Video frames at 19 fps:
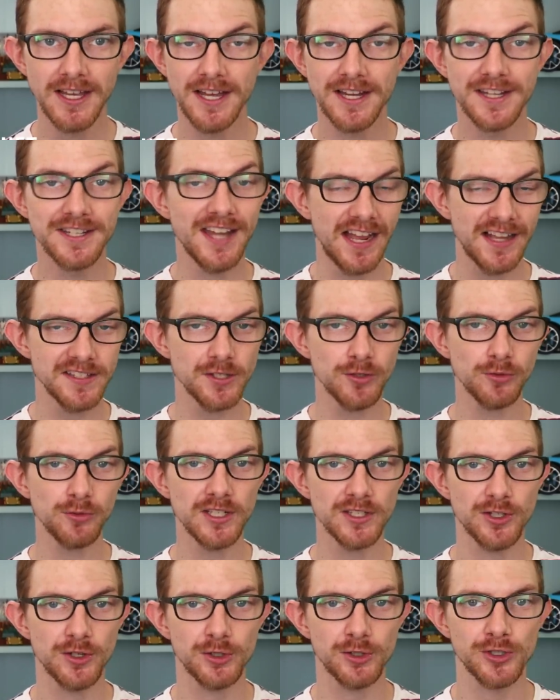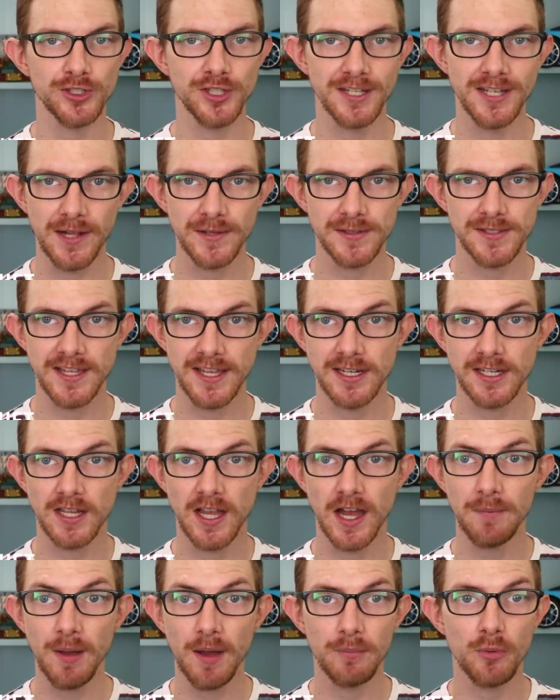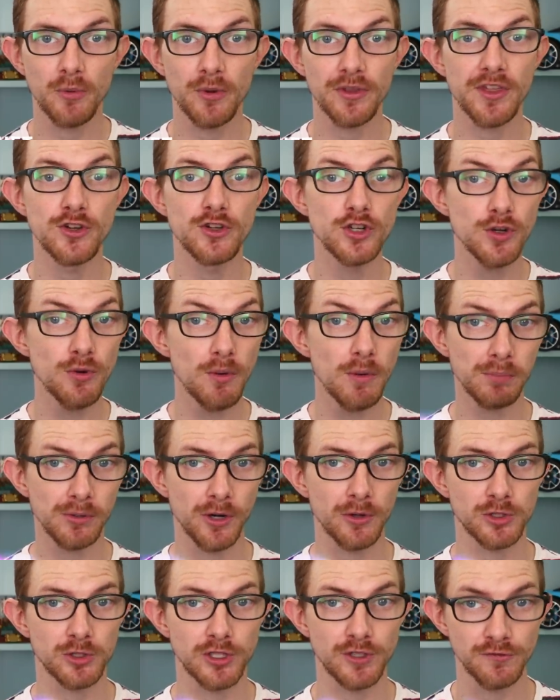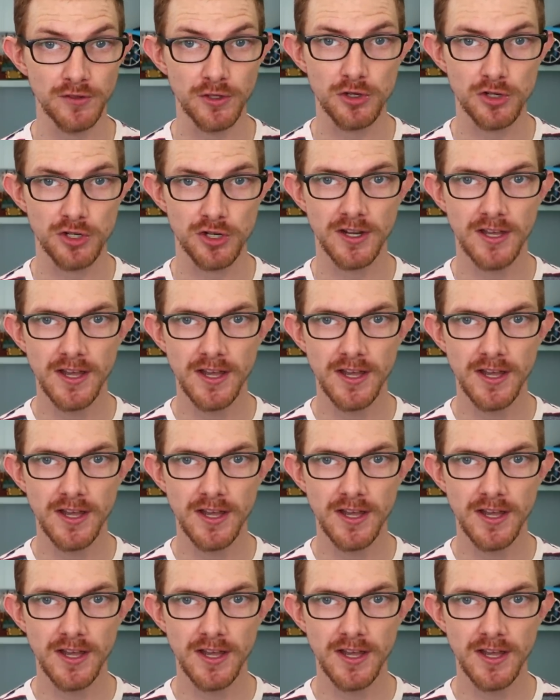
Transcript: NASA researchers announced they had come up with a new approach to fusion